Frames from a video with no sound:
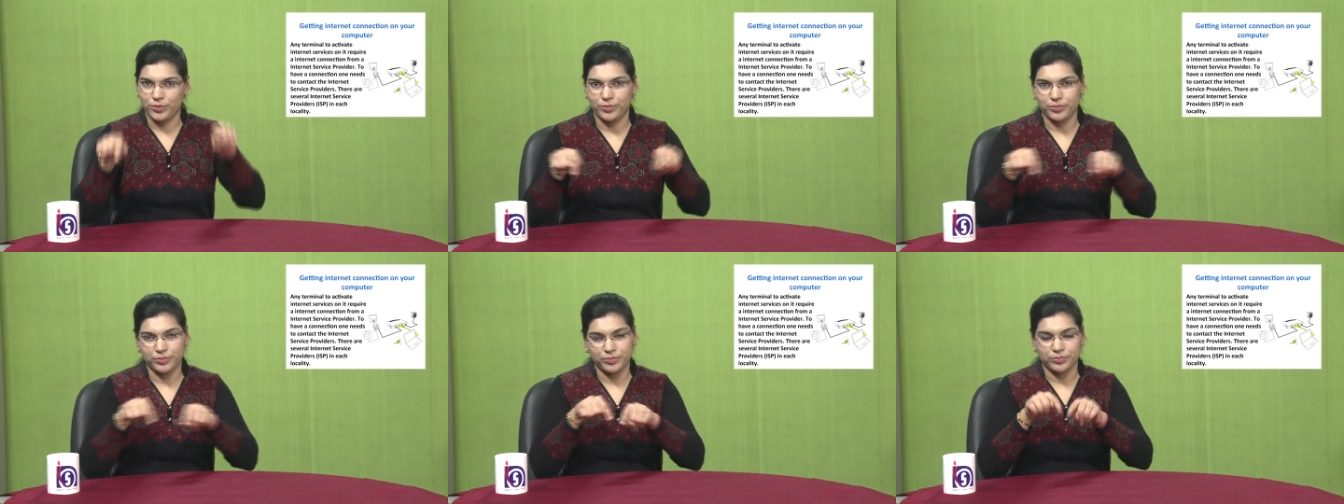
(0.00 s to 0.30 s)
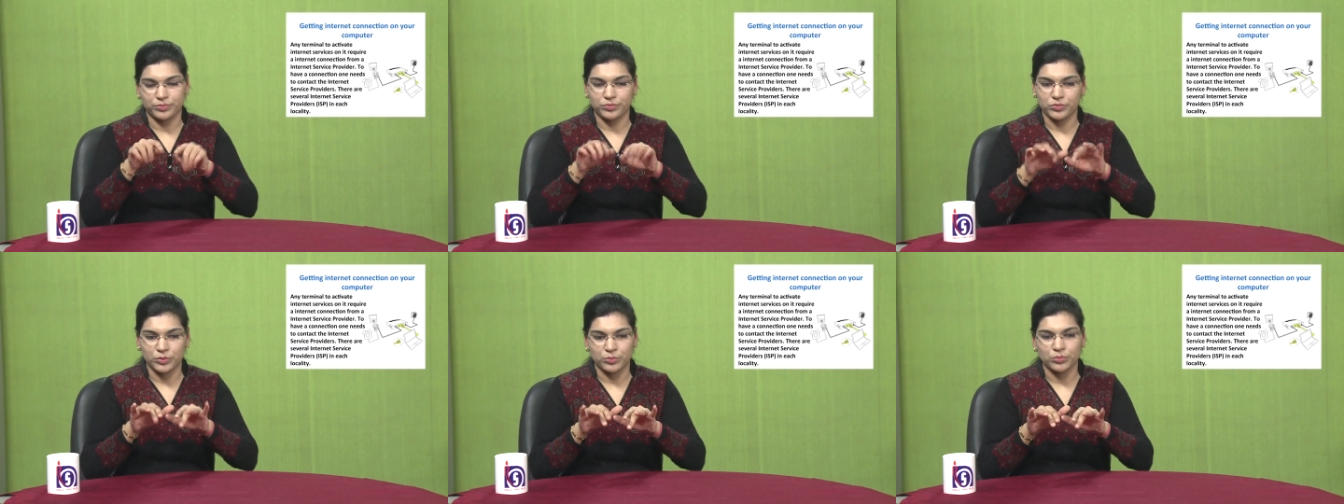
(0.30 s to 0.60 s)

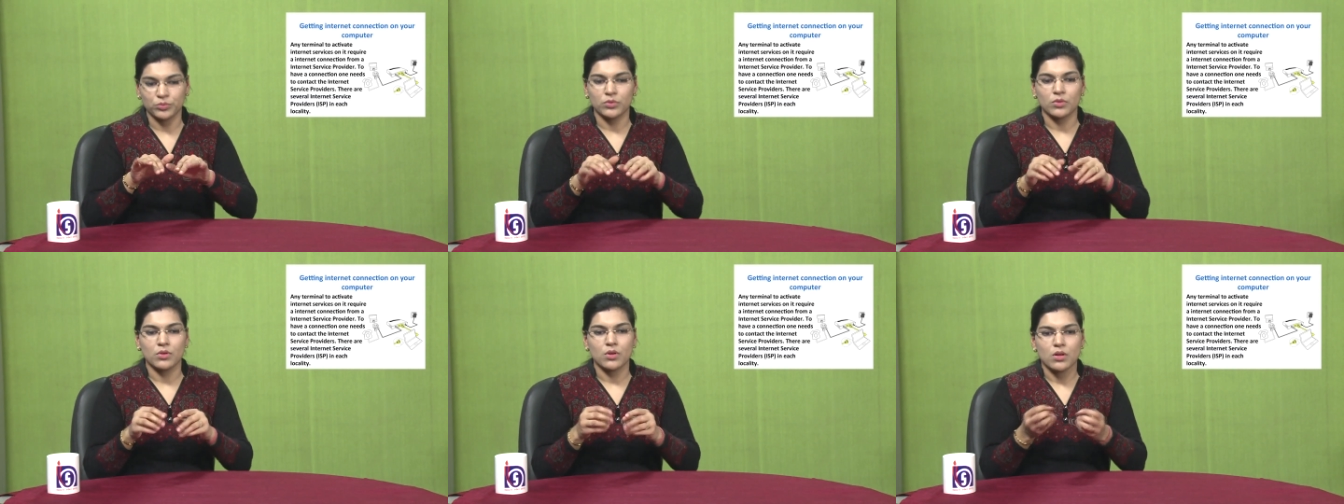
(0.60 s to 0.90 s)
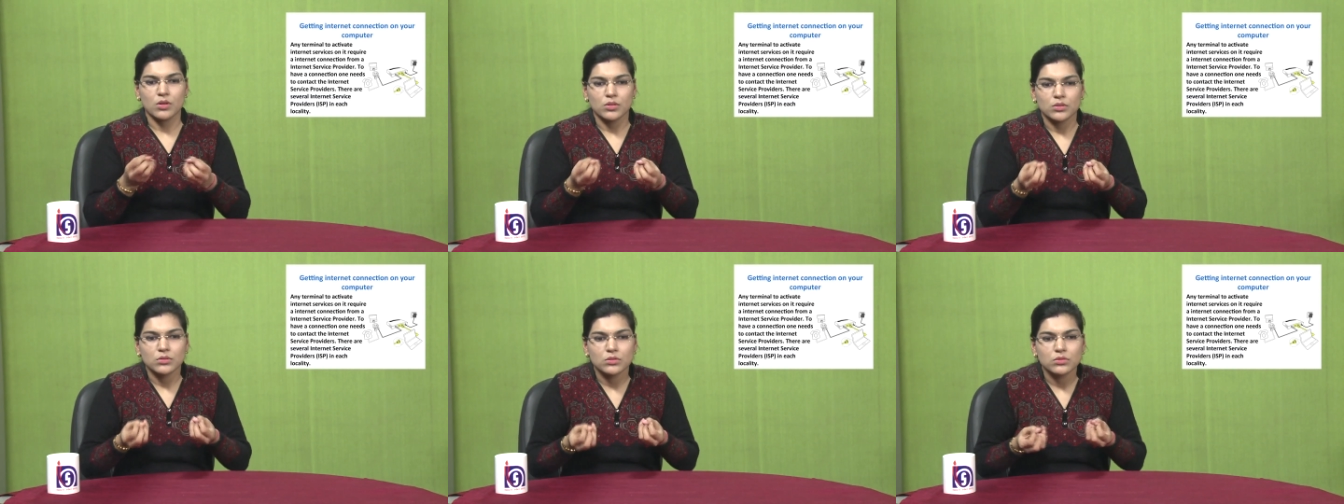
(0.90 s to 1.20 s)
any
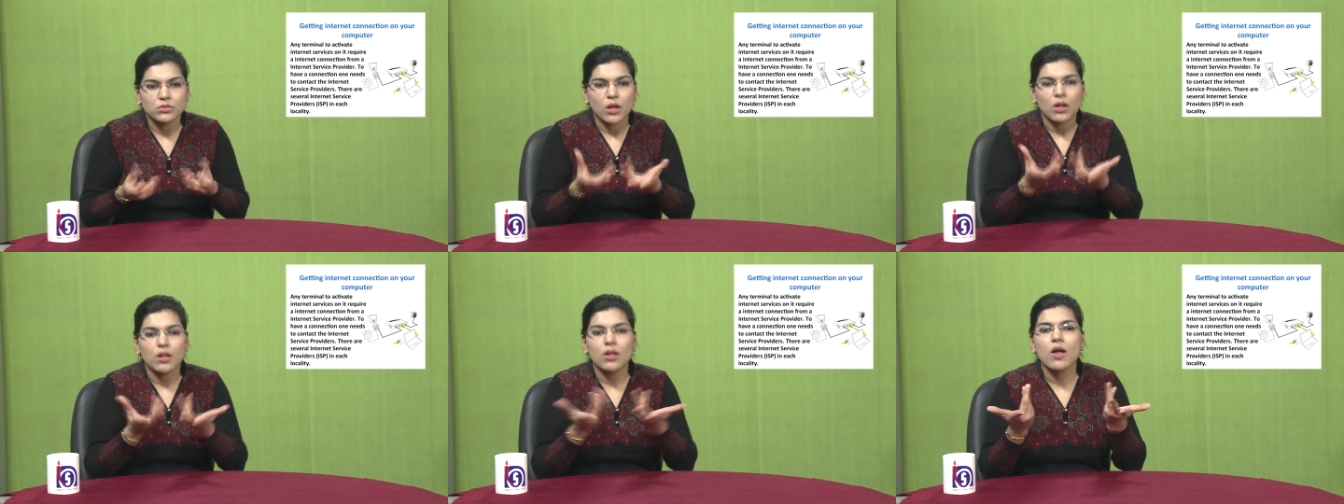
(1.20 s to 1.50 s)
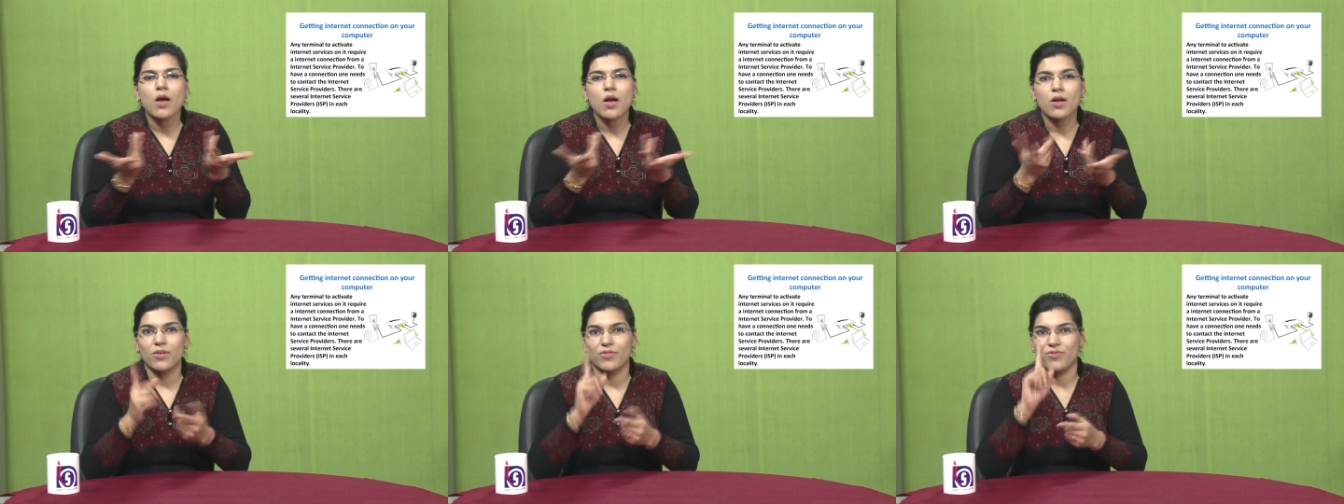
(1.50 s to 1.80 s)
terminal to
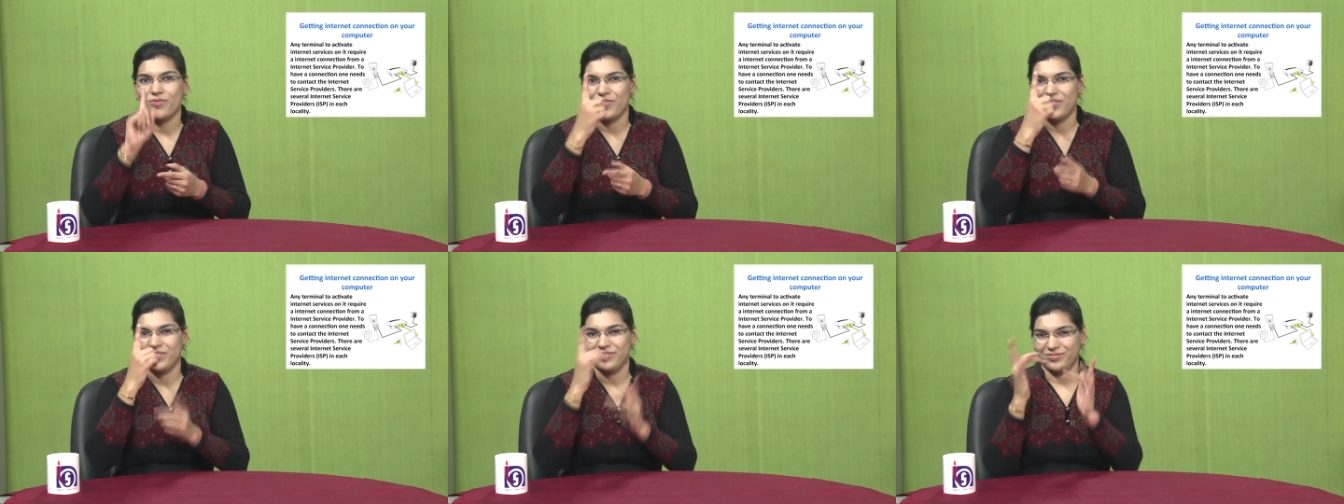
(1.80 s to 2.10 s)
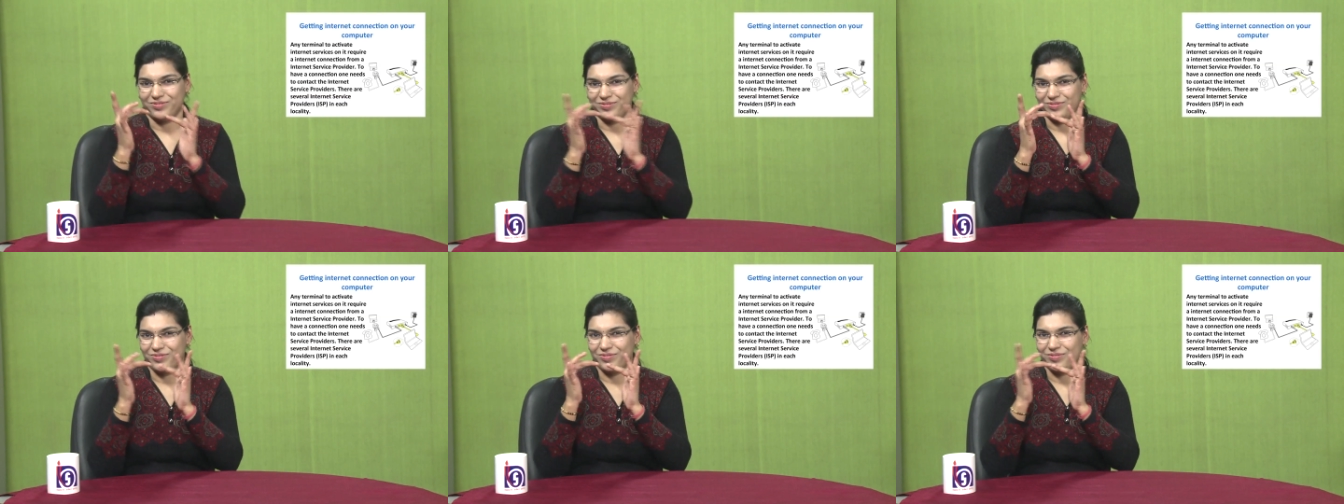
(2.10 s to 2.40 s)

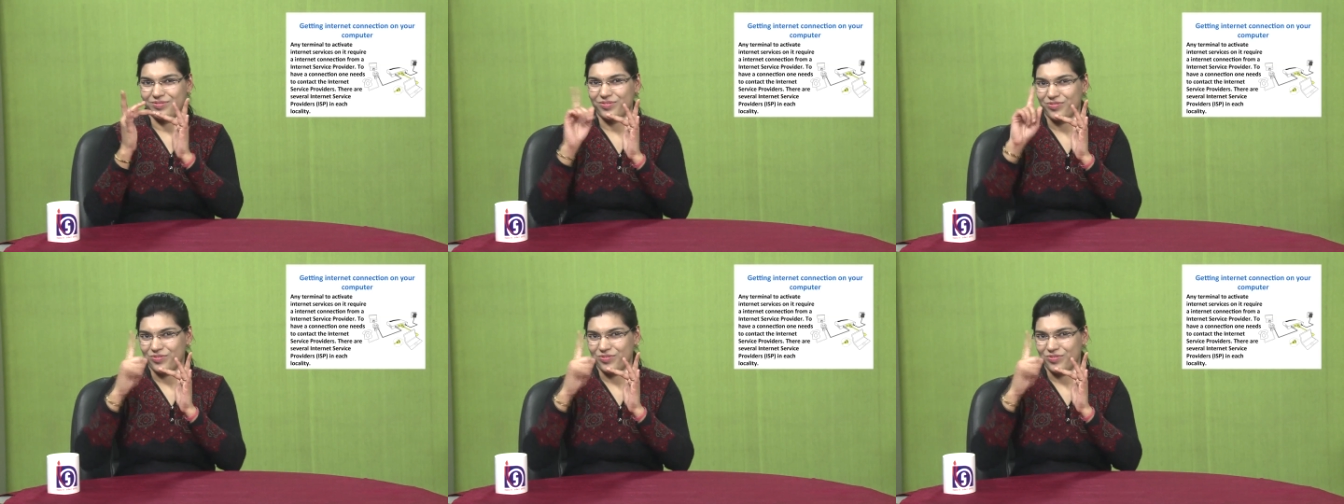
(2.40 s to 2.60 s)
activate